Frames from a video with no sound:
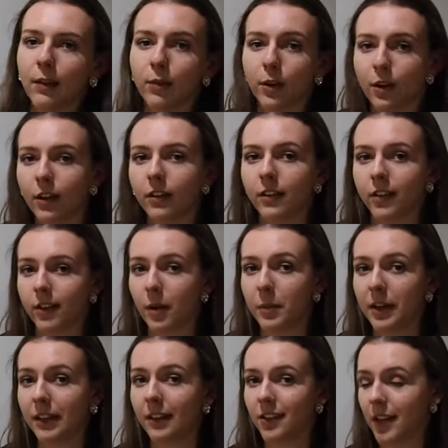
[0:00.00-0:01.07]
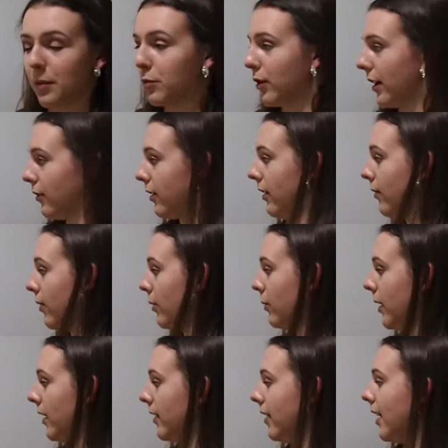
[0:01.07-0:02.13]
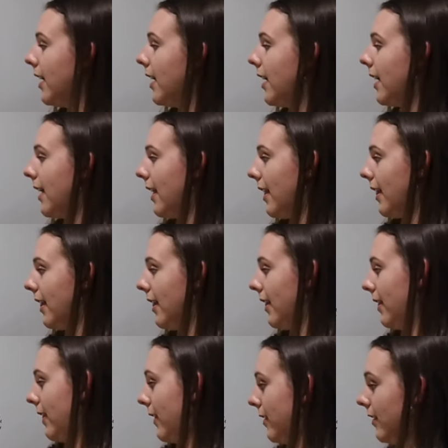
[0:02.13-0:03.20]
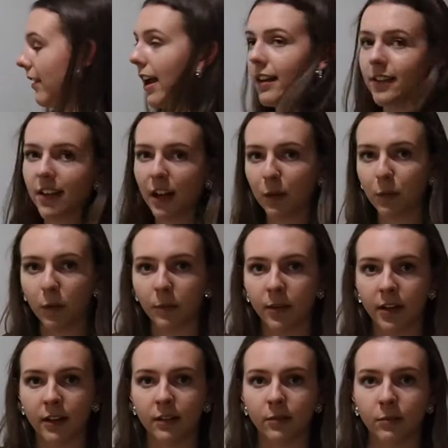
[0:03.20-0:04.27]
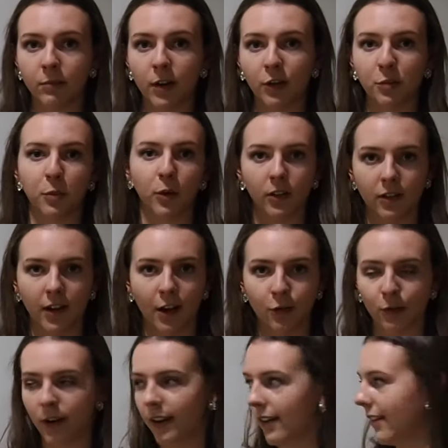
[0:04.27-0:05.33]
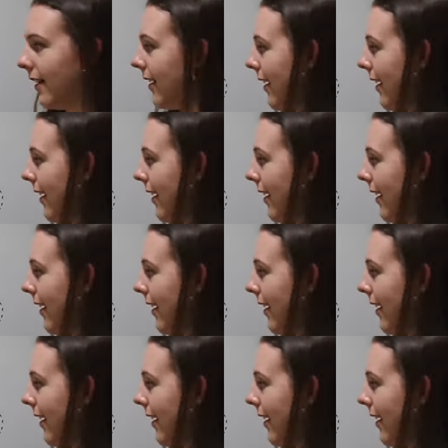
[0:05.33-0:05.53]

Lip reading: If the current is coming in the same direction of the wind, this line sag will be much more exaggerated,